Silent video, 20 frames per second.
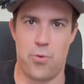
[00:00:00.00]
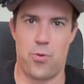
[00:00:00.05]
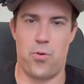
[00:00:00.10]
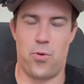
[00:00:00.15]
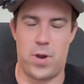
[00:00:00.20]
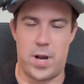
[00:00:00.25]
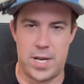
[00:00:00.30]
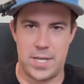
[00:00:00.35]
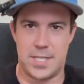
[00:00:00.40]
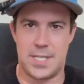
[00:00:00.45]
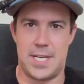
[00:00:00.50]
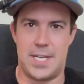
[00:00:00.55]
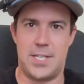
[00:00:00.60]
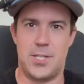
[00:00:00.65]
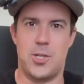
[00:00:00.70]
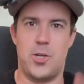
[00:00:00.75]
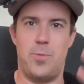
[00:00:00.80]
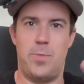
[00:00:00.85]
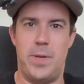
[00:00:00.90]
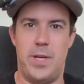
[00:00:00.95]

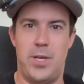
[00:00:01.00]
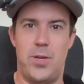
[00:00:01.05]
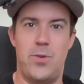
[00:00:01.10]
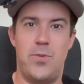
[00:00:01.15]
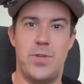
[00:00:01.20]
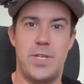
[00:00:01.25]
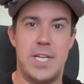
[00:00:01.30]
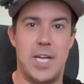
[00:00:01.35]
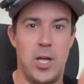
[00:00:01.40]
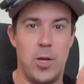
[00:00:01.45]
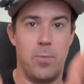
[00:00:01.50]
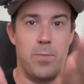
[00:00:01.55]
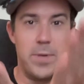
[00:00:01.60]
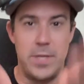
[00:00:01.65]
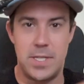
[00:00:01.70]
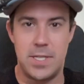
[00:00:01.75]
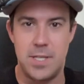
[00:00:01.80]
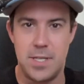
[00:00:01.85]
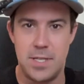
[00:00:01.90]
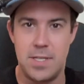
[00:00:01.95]
process could be used to help
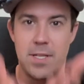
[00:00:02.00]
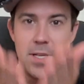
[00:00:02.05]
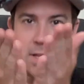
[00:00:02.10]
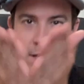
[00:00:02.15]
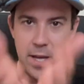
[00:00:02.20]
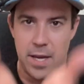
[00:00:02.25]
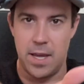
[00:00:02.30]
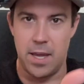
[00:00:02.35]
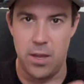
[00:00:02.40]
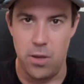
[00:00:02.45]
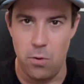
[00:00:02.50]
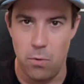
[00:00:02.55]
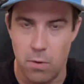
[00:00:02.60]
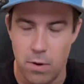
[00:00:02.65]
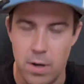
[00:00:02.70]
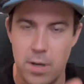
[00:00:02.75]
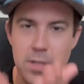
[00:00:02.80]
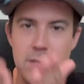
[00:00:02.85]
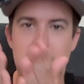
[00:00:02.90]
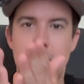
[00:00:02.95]
businesses like
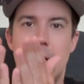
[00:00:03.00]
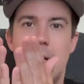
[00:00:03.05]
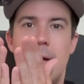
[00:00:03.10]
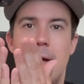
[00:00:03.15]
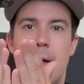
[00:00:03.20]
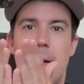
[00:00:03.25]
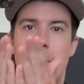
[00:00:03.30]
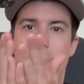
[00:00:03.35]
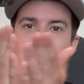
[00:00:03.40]
yours